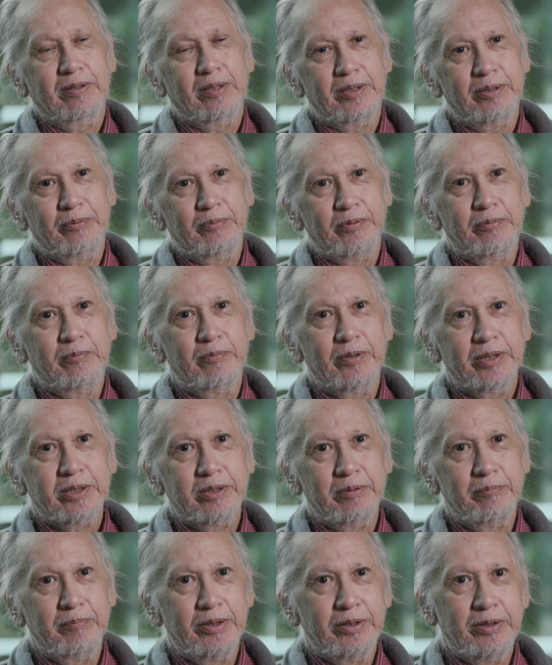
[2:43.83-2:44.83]
I would
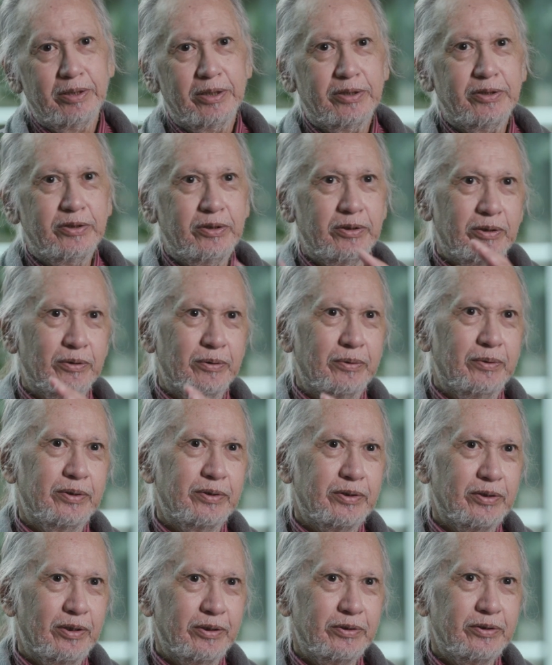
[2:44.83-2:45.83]
recommend that you go
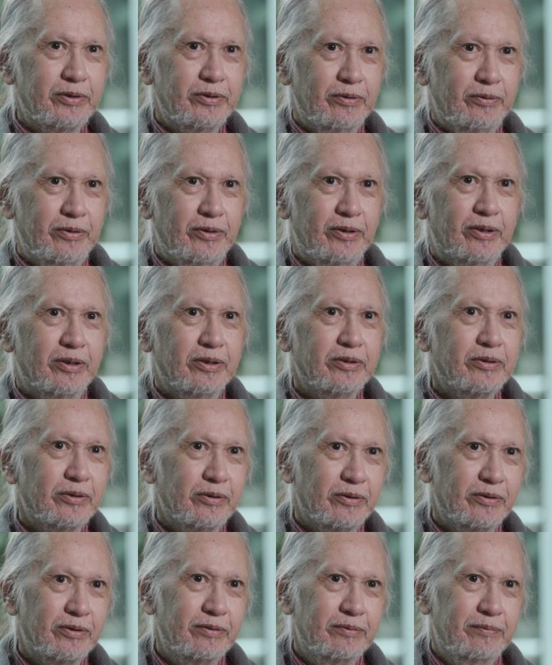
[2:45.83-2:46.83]
and talk to your
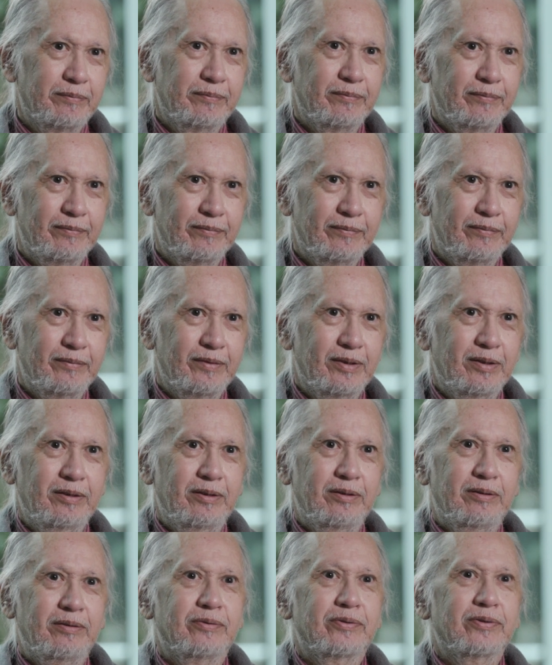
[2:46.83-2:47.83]
uncle
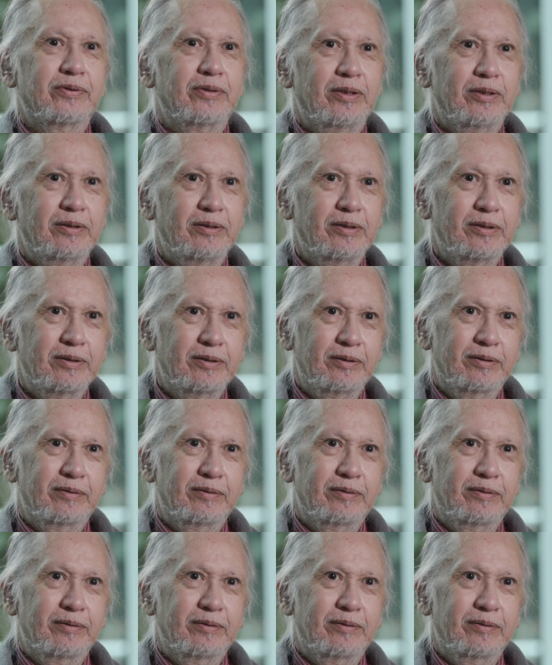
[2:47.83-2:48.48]
instead.